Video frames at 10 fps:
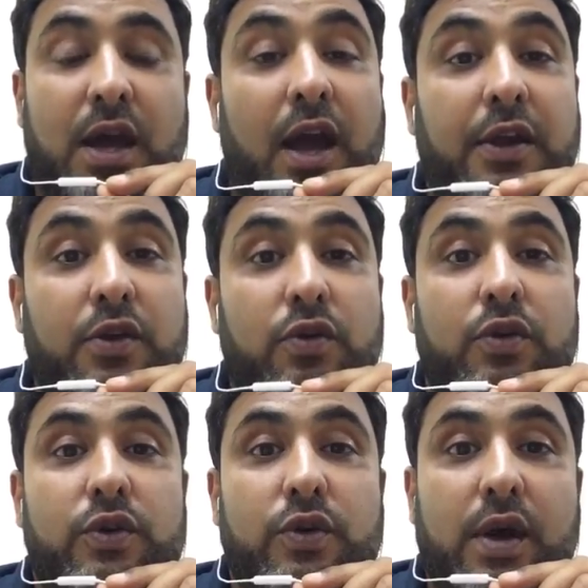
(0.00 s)
I know
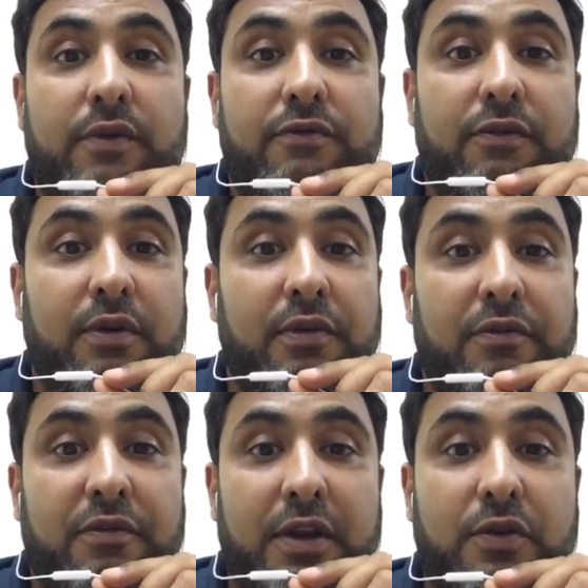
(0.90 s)
you have a
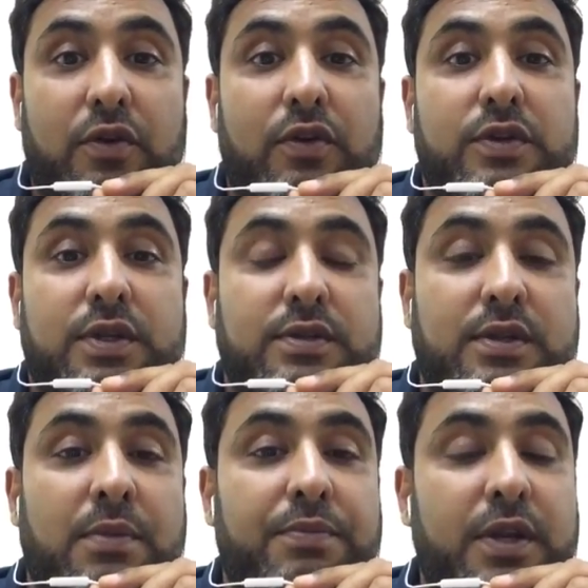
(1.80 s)
very good logistics
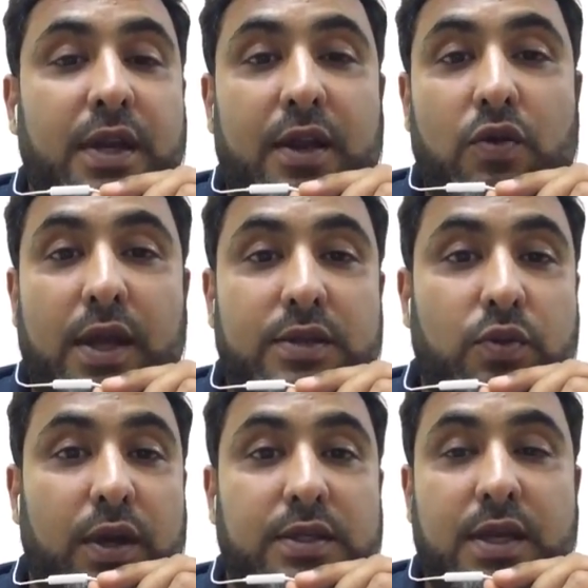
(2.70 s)
company. I know
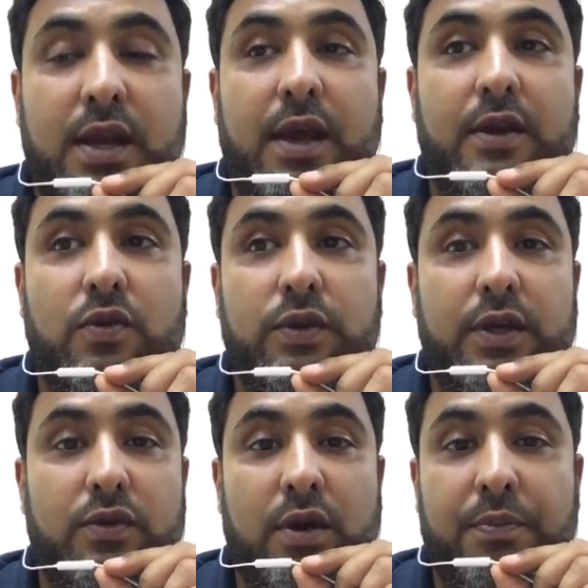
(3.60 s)
XYZ. I know that
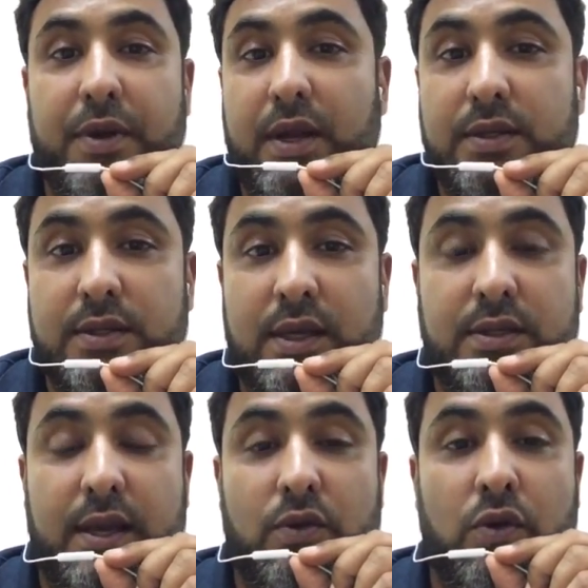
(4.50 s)
your company does this.
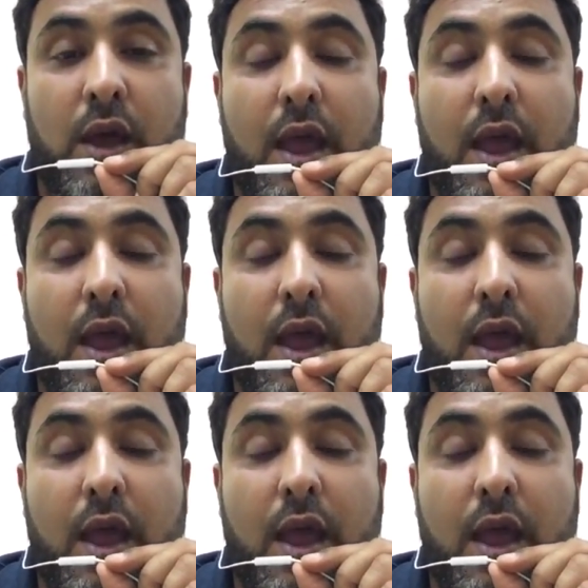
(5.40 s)
I know.